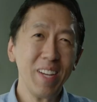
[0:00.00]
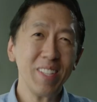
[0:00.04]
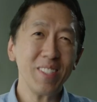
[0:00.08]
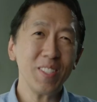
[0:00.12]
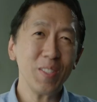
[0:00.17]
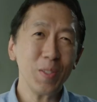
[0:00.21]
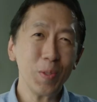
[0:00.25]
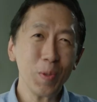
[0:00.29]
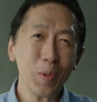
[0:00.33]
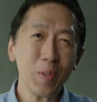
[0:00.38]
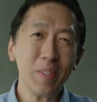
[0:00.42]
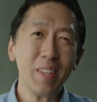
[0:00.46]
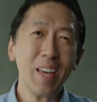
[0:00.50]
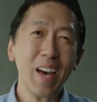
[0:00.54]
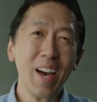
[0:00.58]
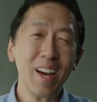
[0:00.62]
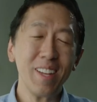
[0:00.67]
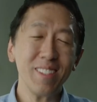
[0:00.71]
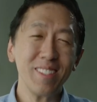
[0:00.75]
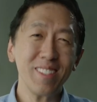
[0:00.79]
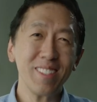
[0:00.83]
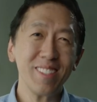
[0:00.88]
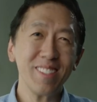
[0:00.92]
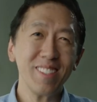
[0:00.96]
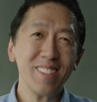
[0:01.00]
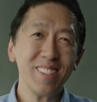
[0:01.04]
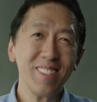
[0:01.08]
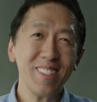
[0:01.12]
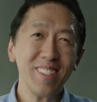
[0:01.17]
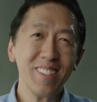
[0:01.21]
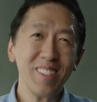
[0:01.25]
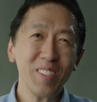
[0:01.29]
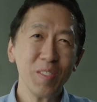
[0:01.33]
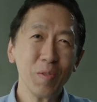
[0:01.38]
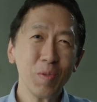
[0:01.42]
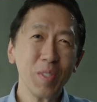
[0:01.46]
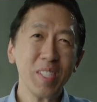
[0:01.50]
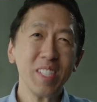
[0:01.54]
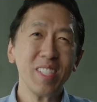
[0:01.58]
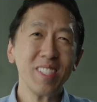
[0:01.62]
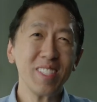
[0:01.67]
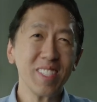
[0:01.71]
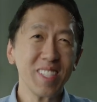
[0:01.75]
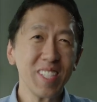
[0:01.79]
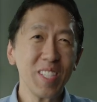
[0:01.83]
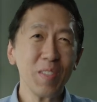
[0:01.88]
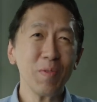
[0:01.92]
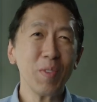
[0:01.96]
And to do that, we need
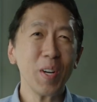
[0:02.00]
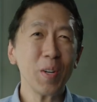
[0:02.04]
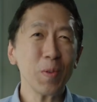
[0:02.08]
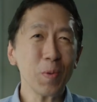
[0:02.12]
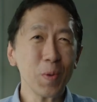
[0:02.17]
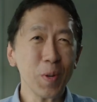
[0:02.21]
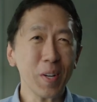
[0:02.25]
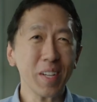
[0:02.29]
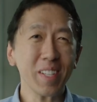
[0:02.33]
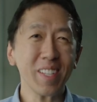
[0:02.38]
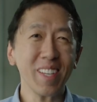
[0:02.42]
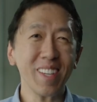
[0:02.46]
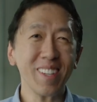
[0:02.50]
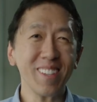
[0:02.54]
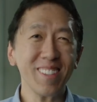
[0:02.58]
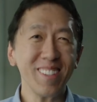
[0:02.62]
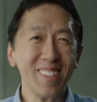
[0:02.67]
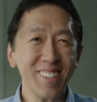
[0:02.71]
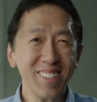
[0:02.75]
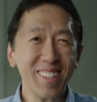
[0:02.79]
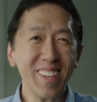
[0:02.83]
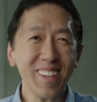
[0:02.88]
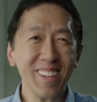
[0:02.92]
to keep on working on